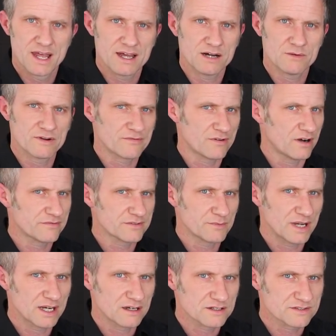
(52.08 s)
However, after
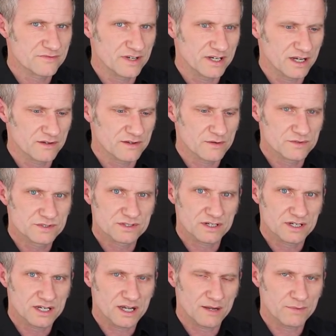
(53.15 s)
my last video there was a
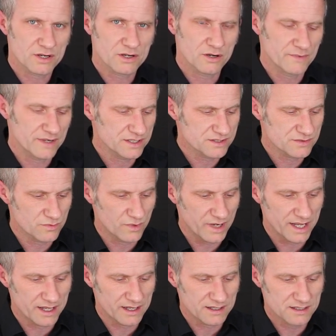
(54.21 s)
couple of comments
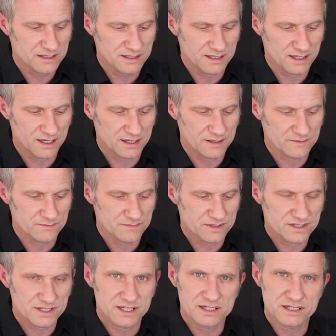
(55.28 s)
where um,
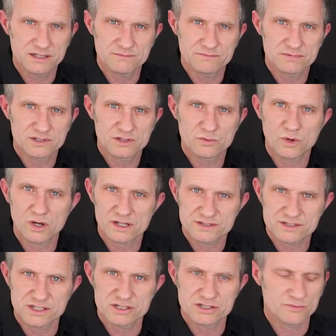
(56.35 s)
the
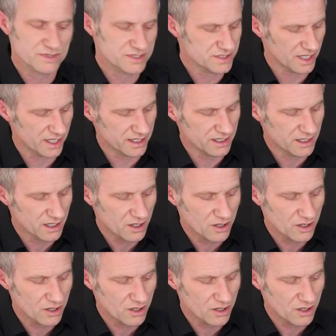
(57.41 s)
quality, shall we say,